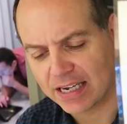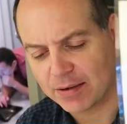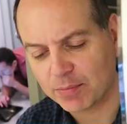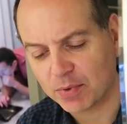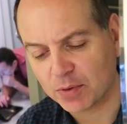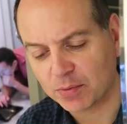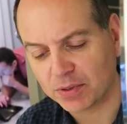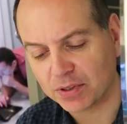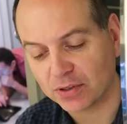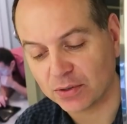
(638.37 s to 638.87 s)

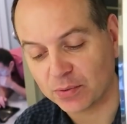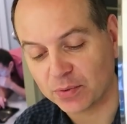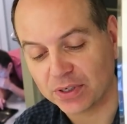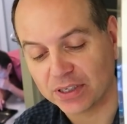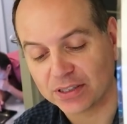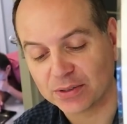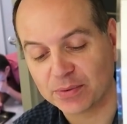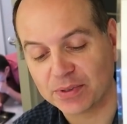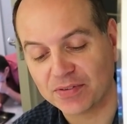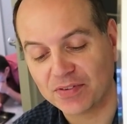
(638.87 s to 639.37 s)
Keep up the good
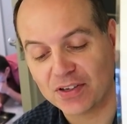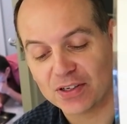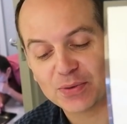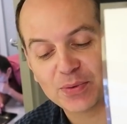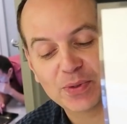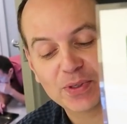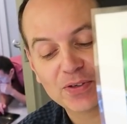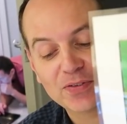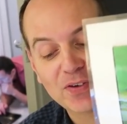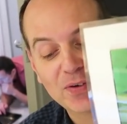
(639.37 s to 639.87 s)
works with vlogs.
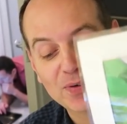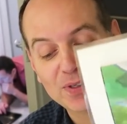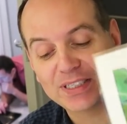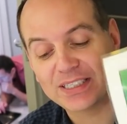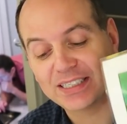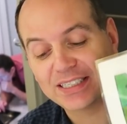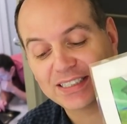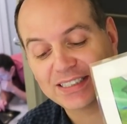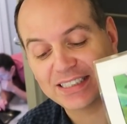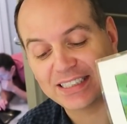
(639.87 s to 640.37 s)
We look forward
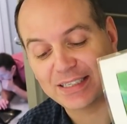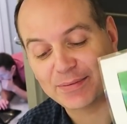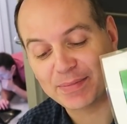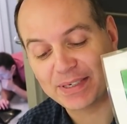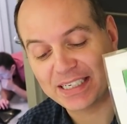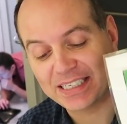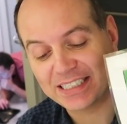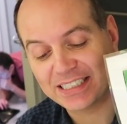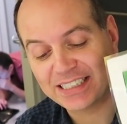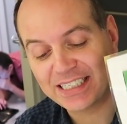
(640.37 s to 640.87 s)
to see
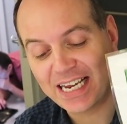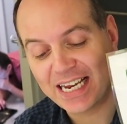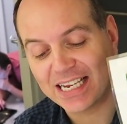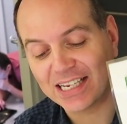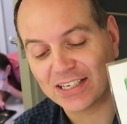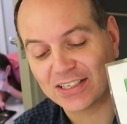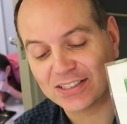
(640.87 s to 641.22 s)
them each day.